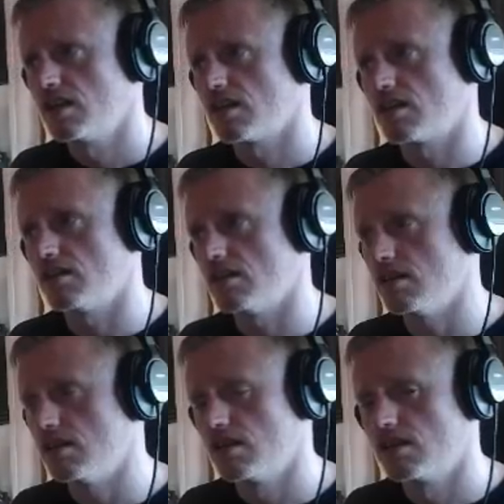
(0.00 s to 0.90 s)

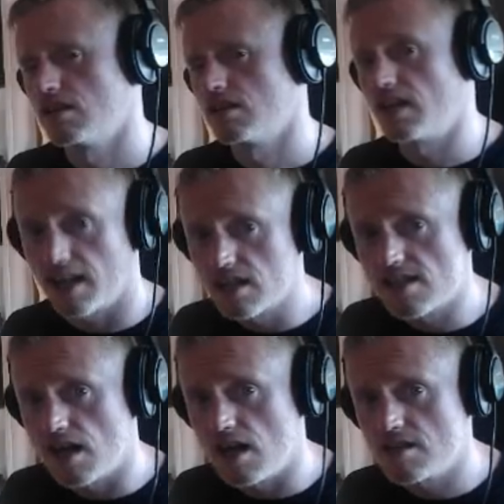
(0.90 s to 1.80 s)
the
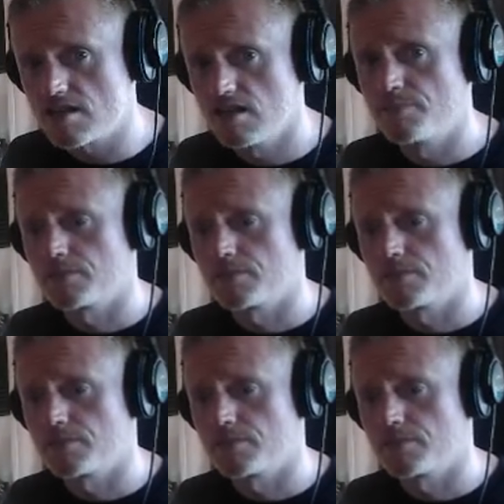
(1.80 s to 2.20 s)
kickstart,